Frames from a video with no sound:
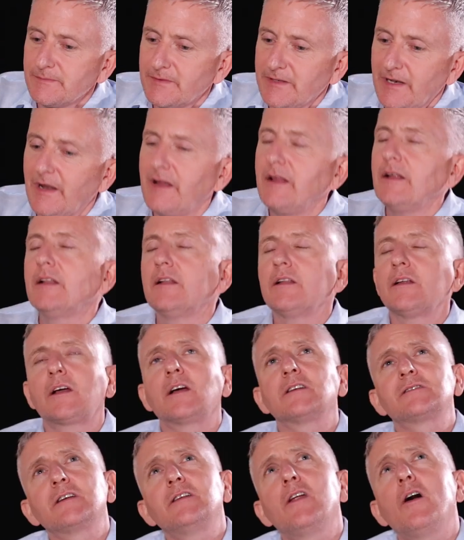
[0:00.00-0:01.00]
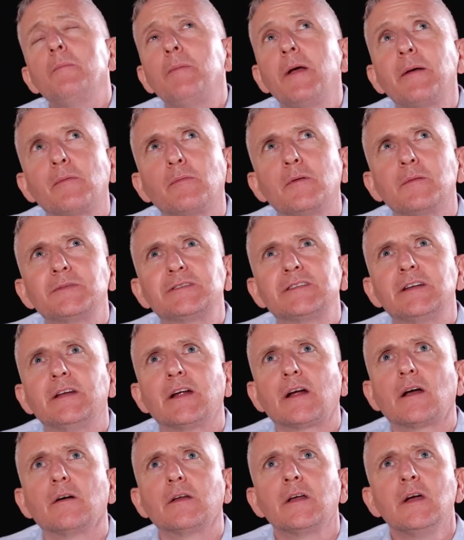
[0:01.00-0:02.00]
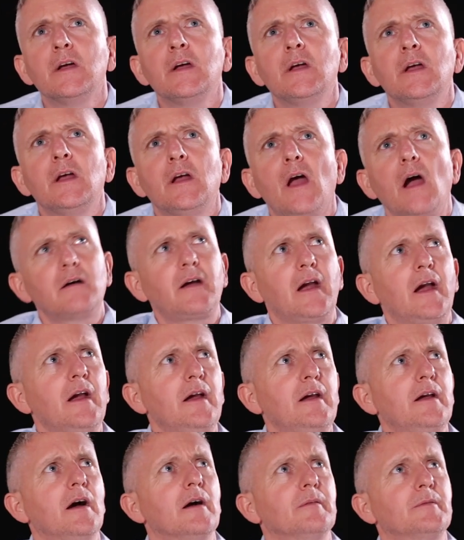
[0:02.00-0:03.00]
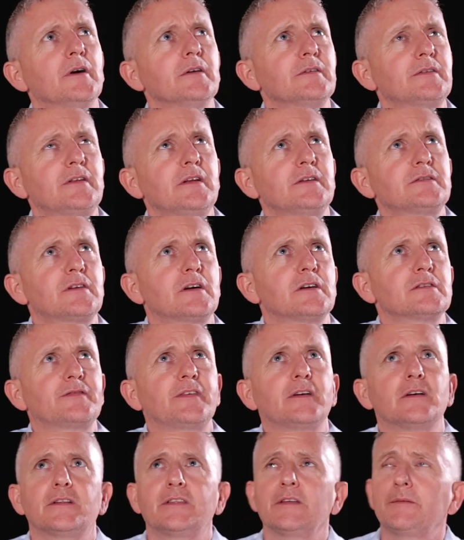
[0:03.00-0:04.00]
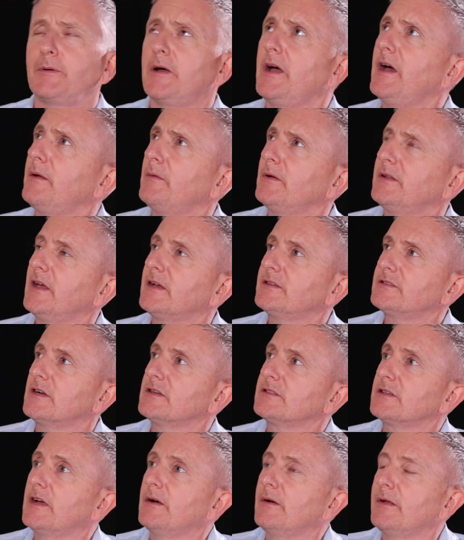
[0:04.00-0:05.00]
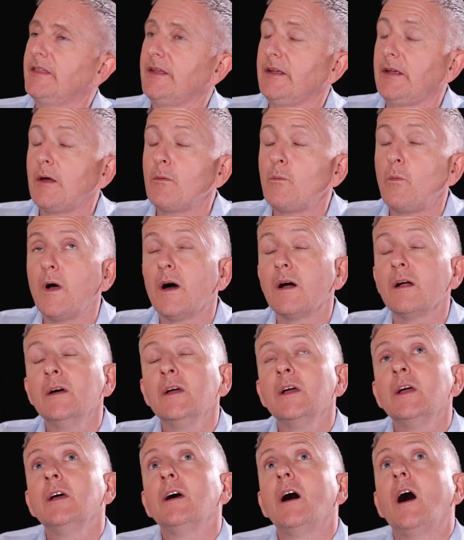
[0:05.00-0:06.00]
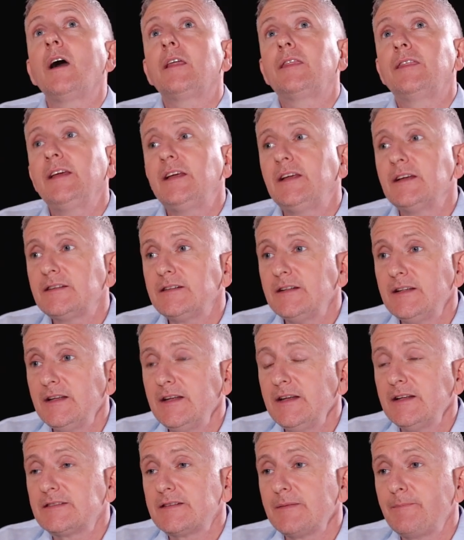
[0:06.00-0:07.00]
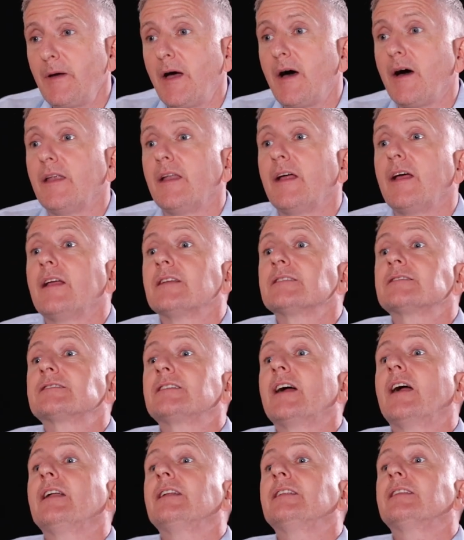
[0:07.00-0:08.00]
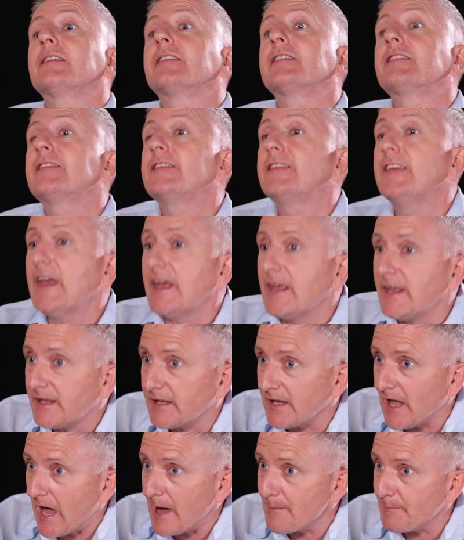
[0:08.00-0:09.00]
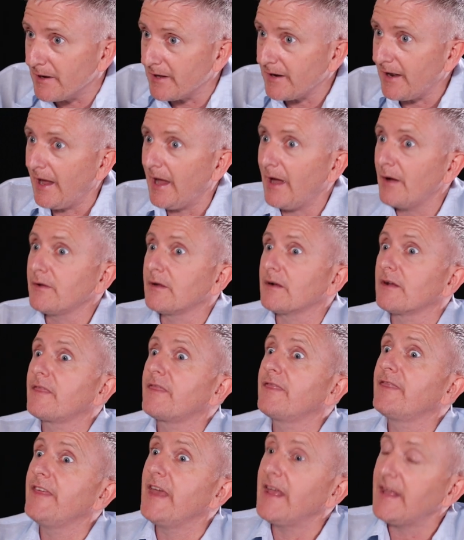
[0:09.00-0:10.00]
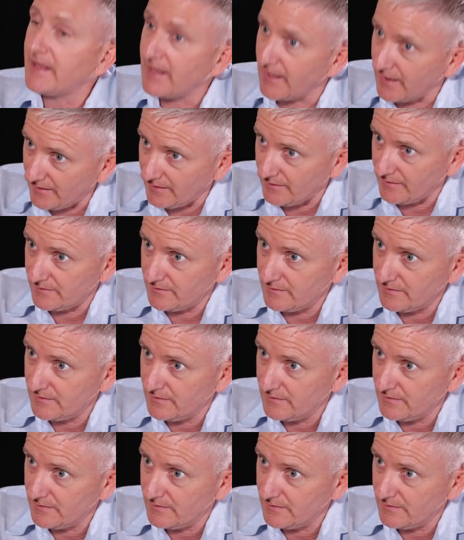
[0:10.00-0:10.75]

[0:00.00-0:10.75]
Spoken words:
something there? Because I know people will be sitting there going, okay, I'm going to take charge of how I think, but how do I take charge of how I think? Well, I think it's about starting to think about how you're thinking.